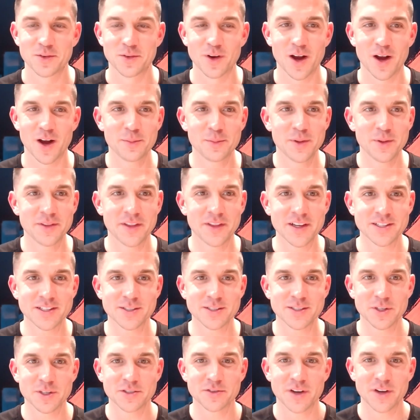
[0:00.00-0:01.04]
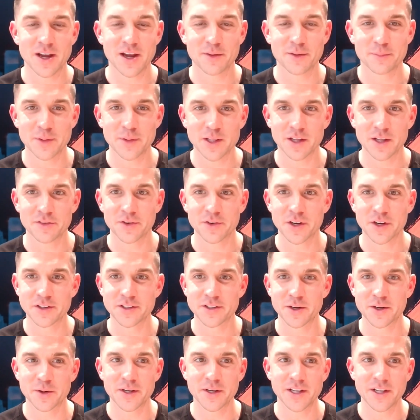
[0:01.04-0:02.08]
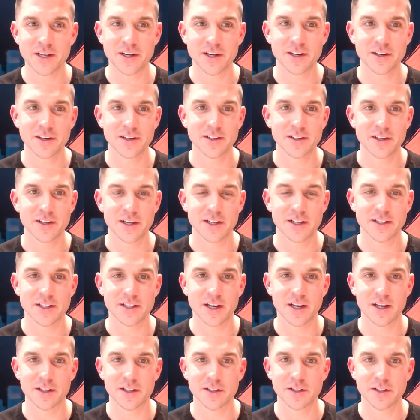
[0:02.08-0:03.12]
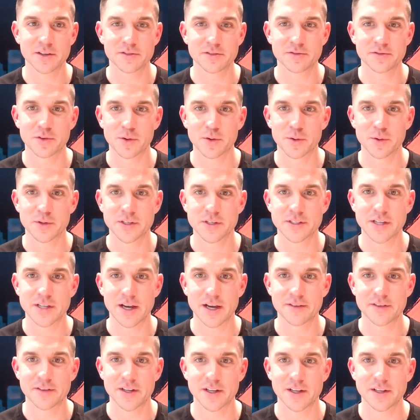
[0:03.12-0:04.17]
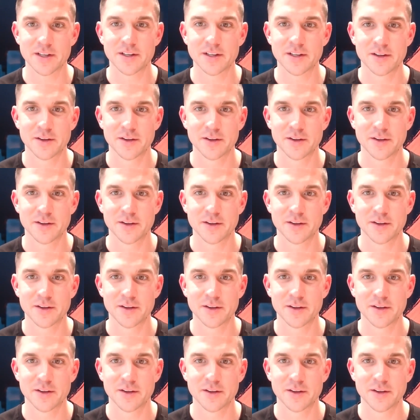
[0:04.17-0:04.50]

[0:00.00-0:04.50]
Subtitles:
Rodman, thanks so much for having me. Love what you're doing here, and looking forward to diving in.